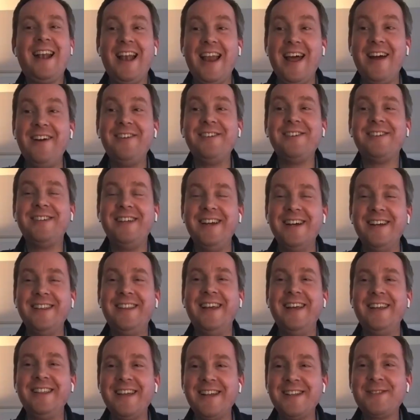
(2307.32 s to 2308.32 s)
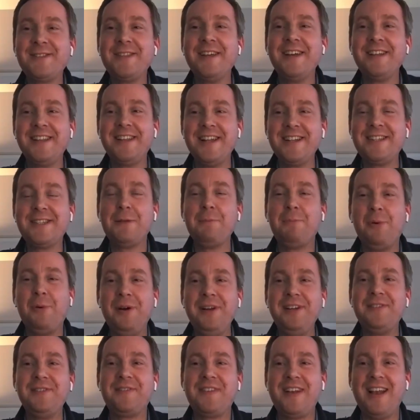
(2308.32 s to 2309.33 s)
Clarity. I think that's the
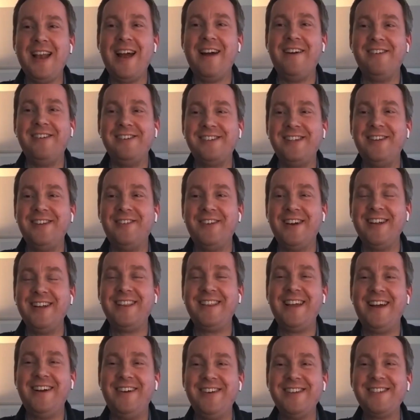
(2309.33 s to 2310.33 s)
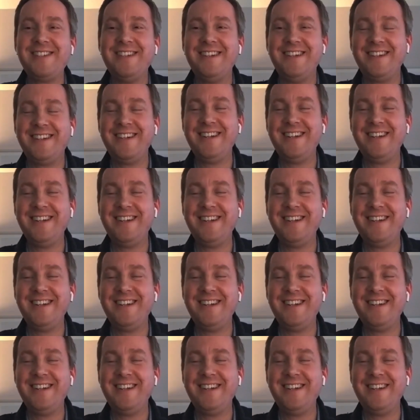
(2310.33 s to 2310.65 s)
point of clarity right there, isn't it?